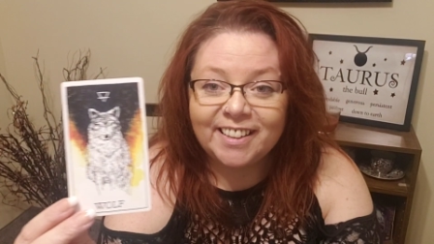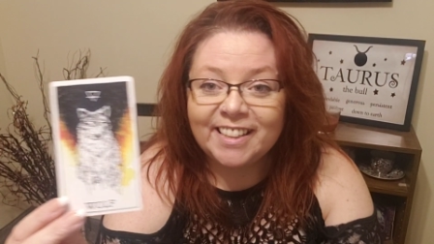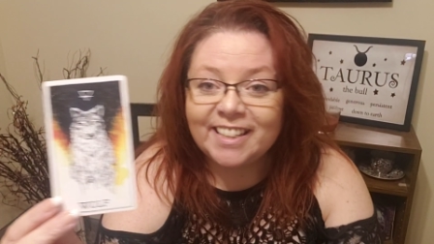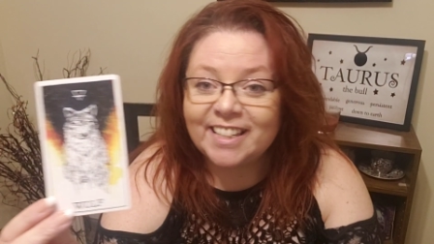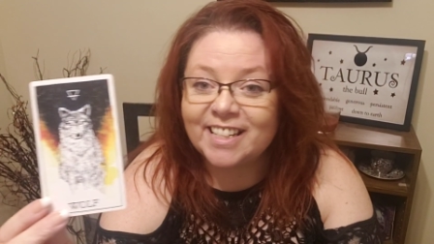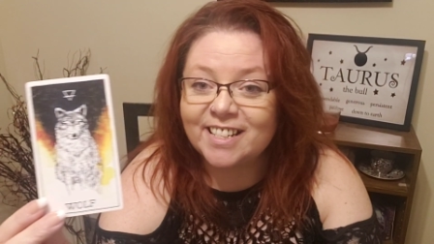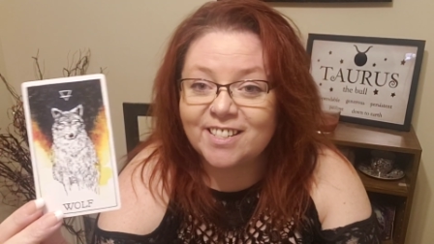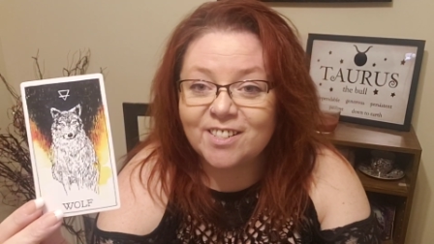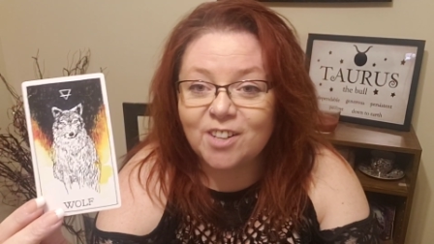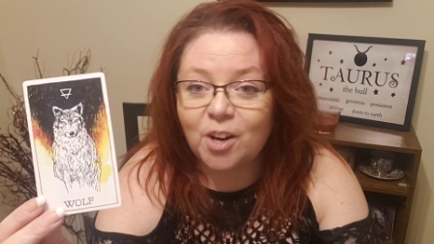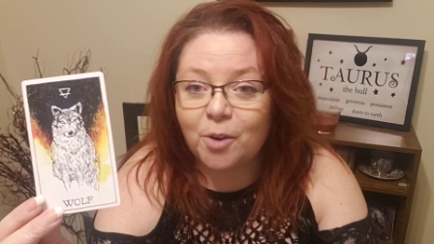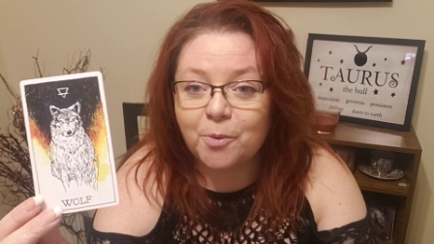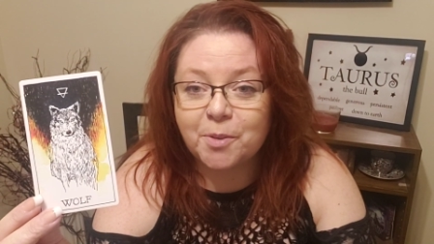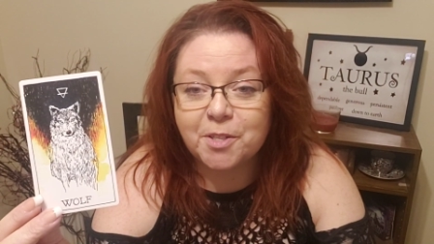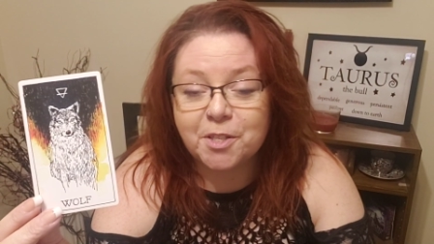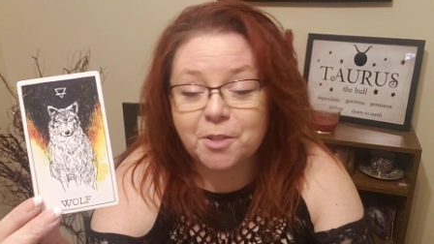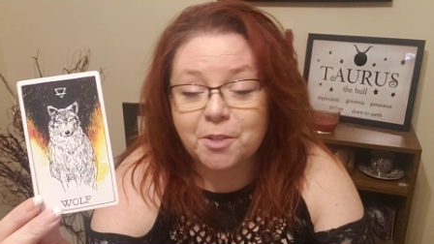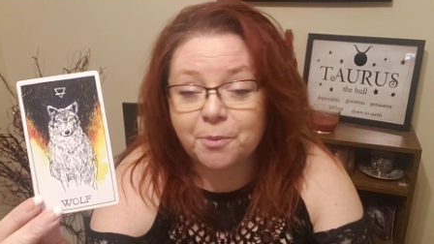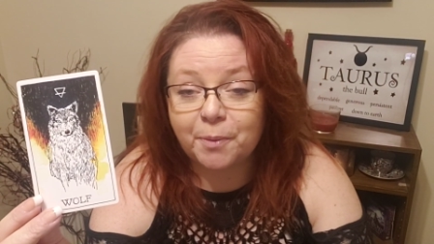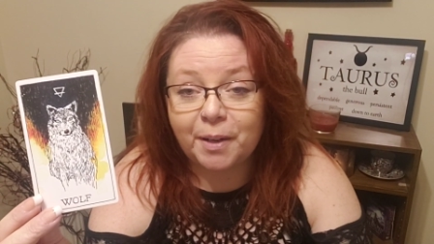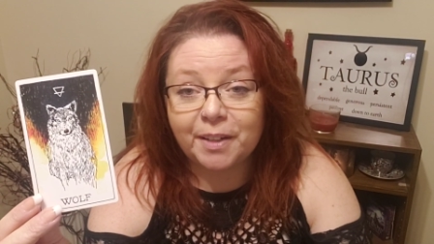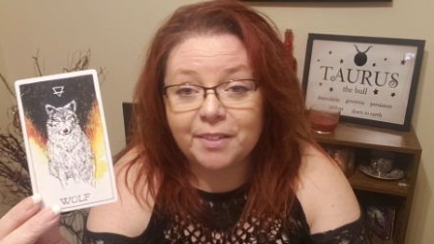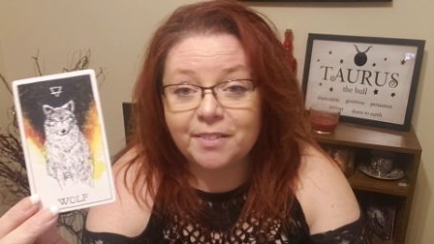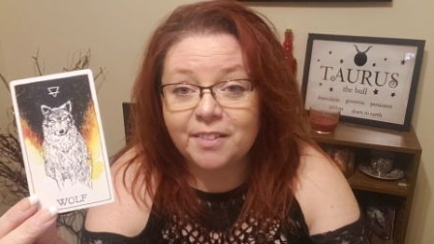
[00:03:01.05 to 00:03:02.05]
isn't always the
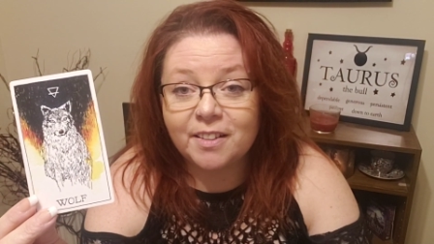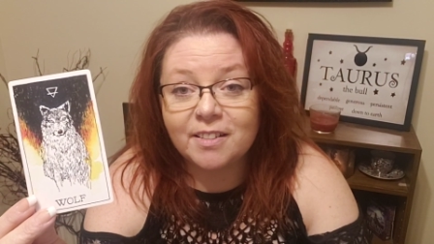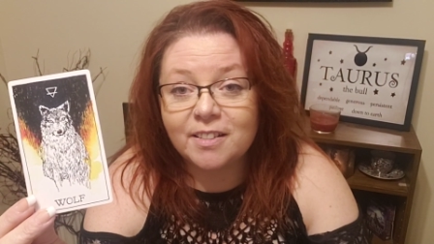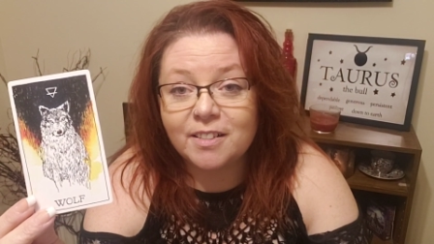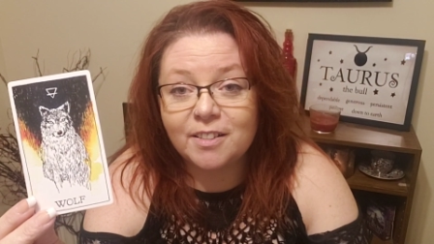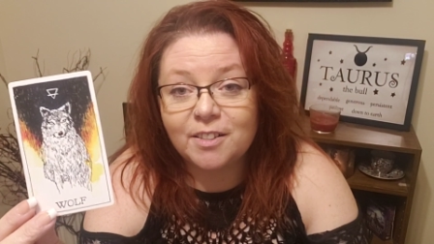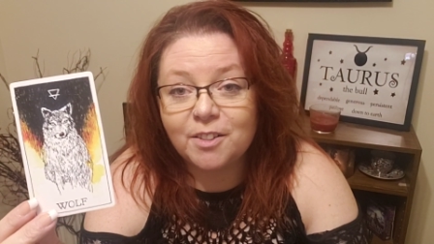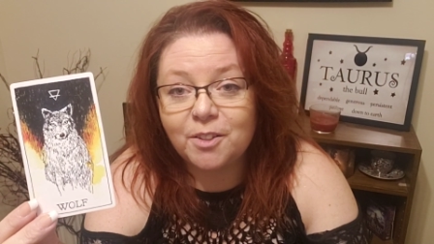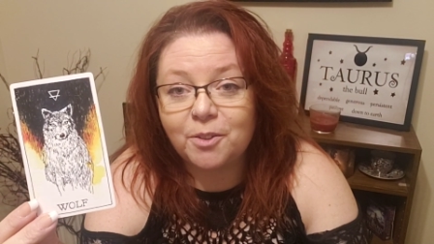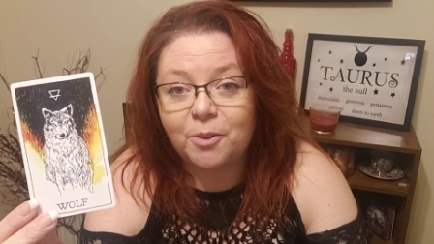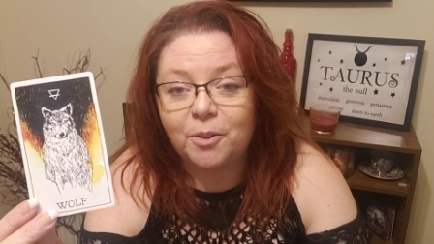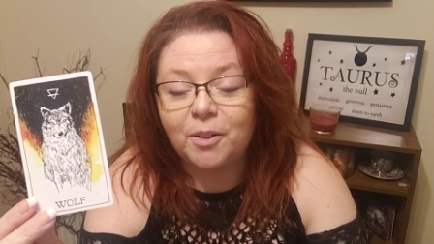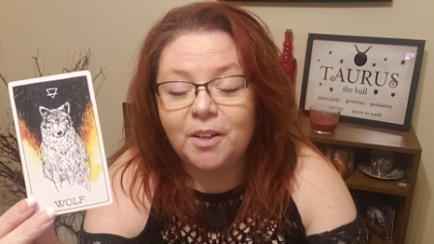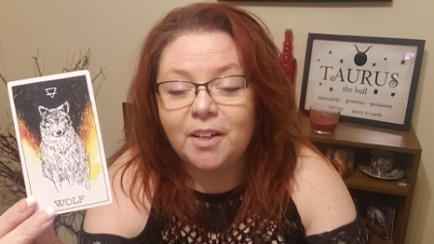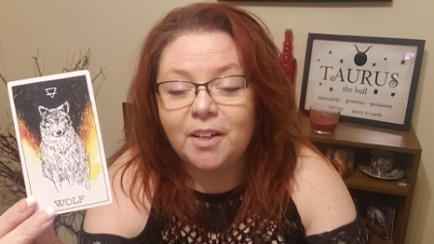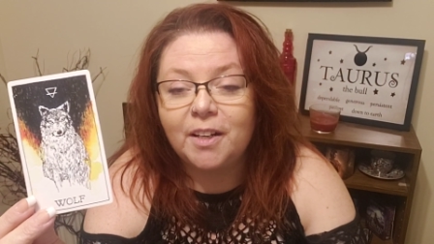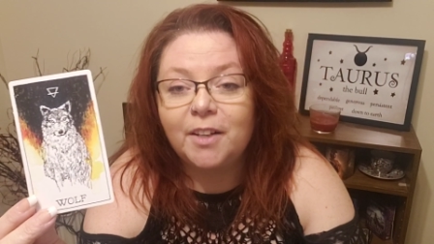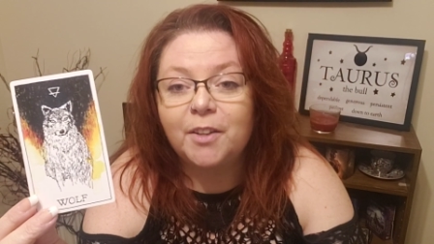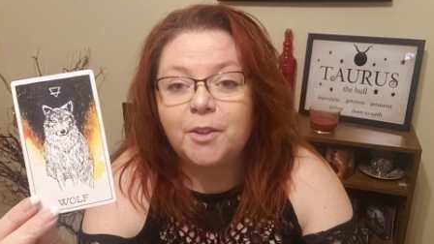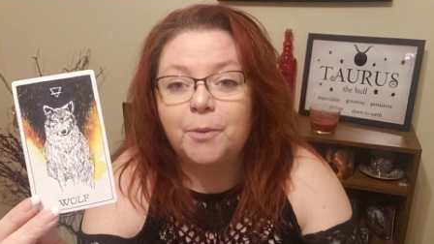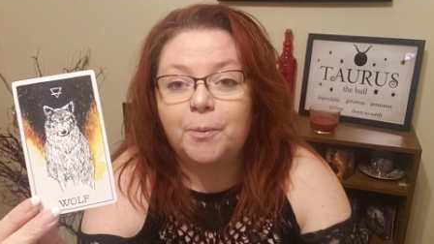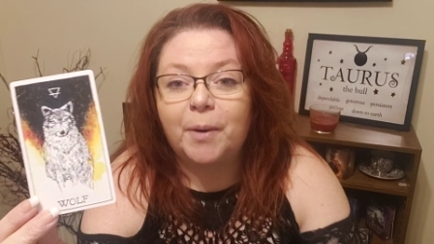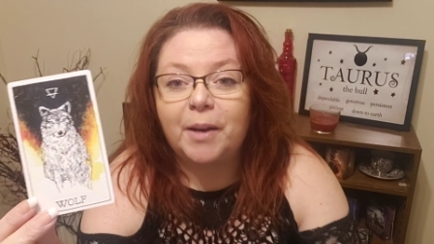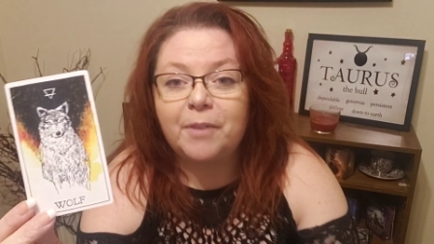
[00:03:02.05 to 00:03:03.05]
right thing to do.
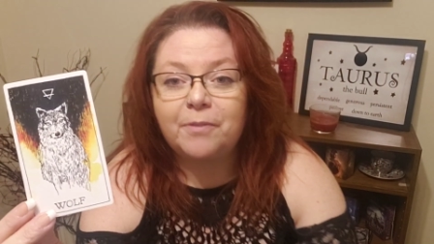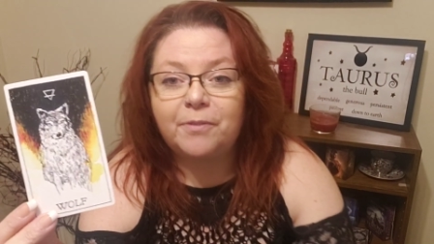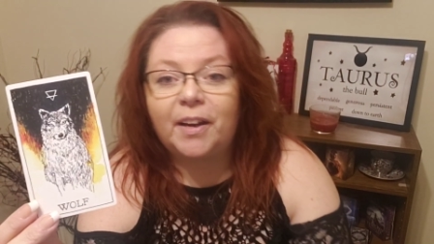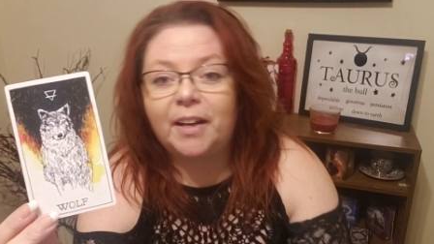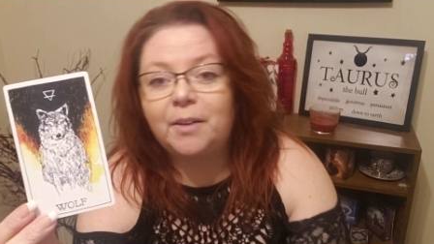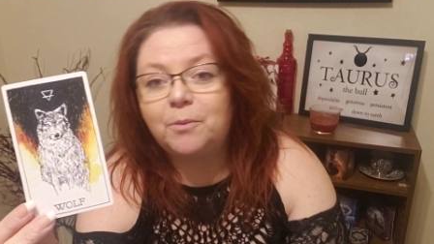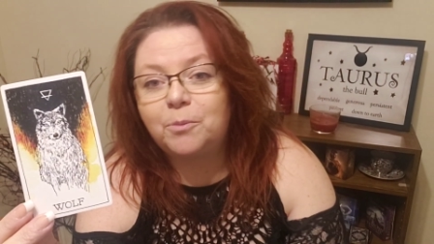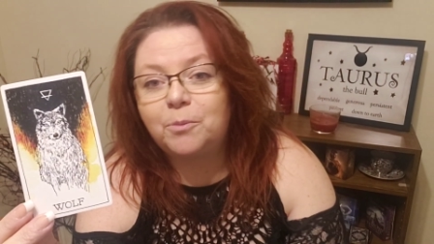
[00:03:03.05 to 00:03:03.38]
The right fight